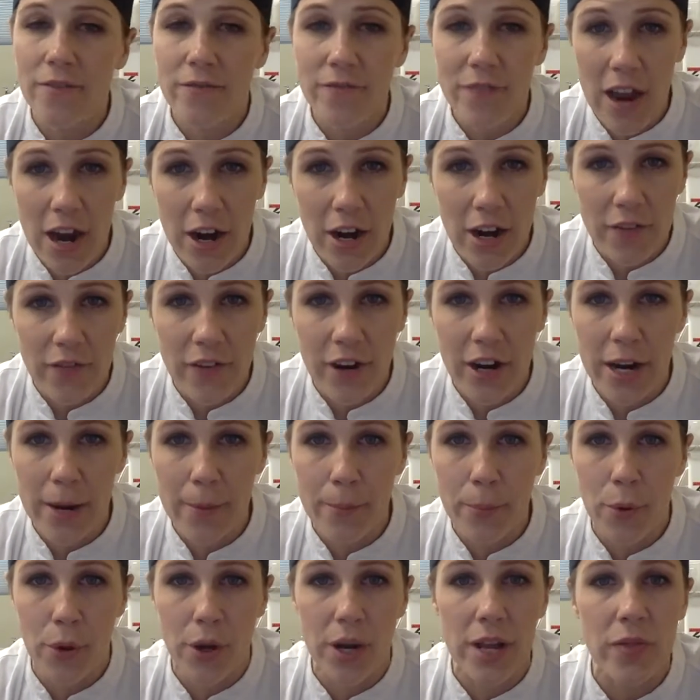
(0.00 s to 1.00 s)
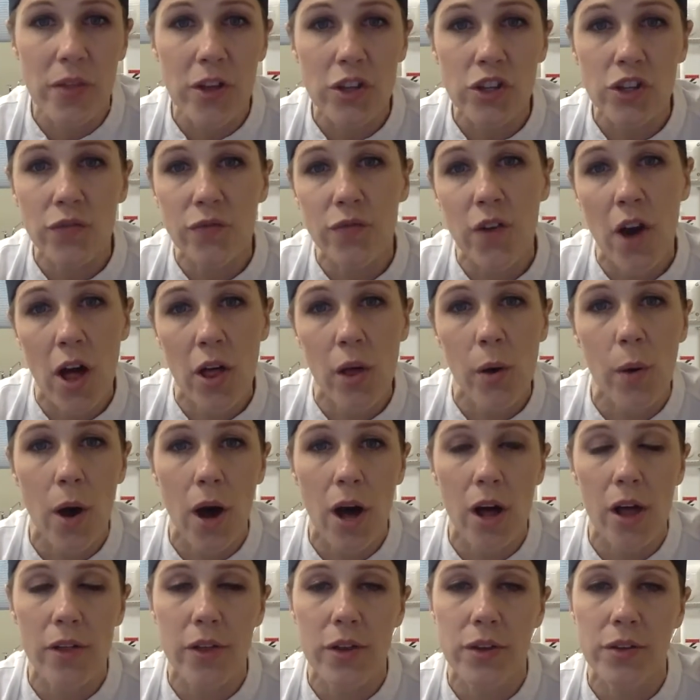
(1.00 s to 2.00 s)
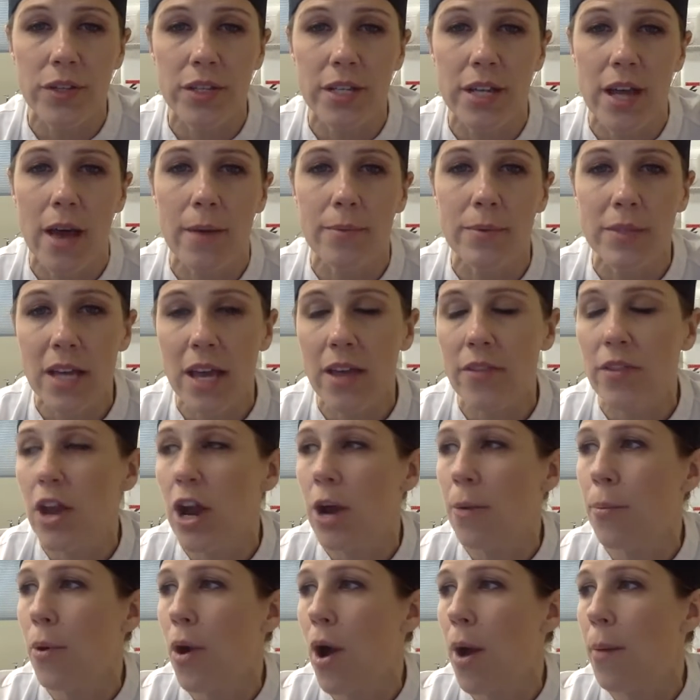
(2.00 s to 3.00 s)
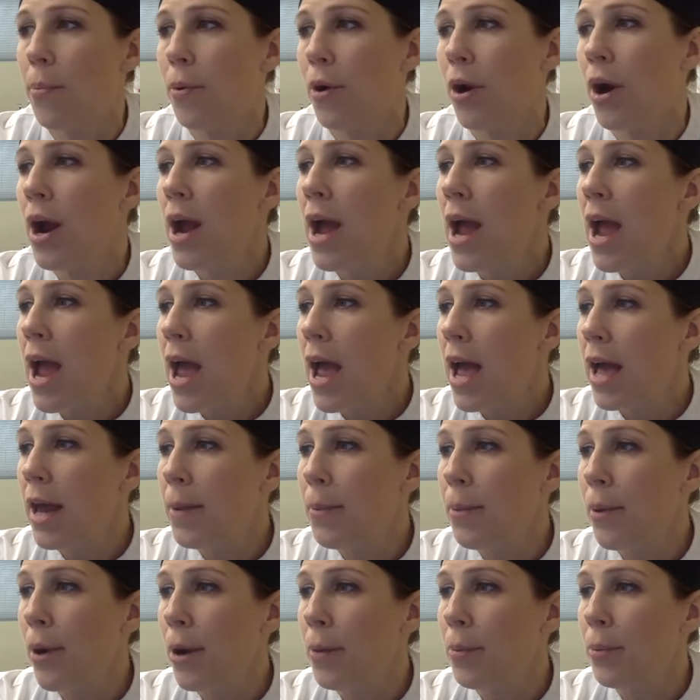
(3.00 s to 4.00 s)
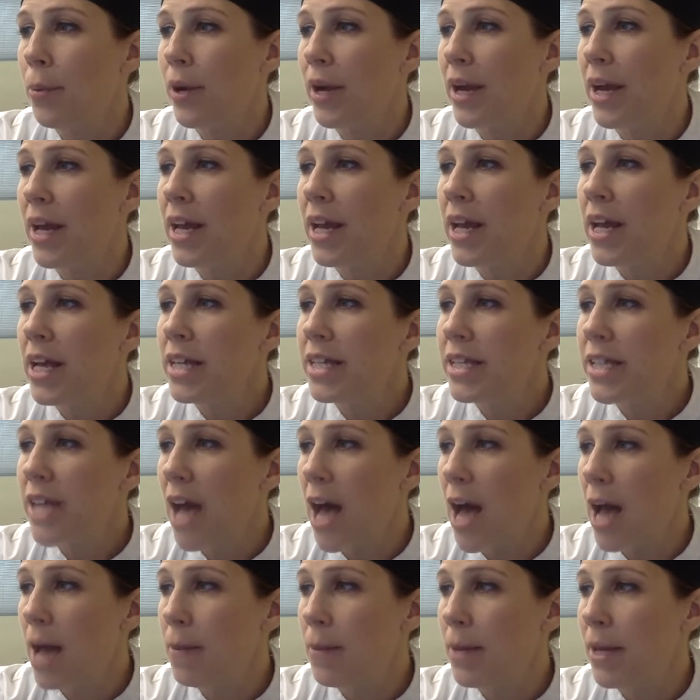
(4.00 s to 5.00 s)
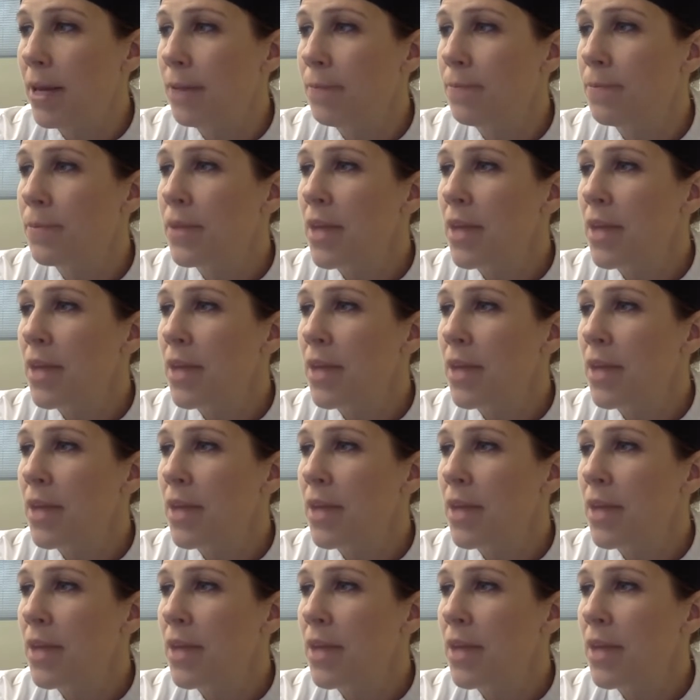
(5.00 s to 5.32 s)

Very, very important that you follow all those steps in their proper and appropriate timing.